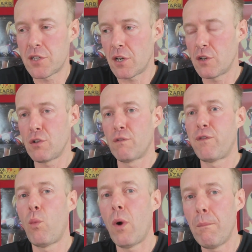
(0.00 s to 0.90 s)
that are done
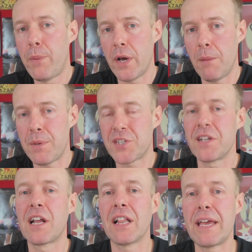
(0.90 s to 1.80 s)
for one purpose
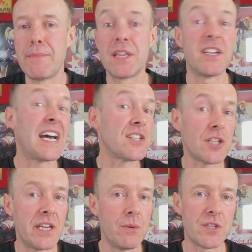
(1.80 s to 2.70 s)
and claiming that
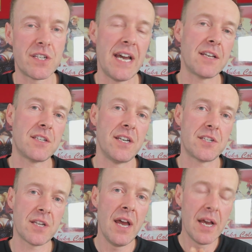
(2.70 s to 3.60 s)
actually it was
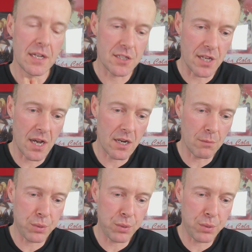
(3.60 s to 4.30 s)
sexist. And Sargon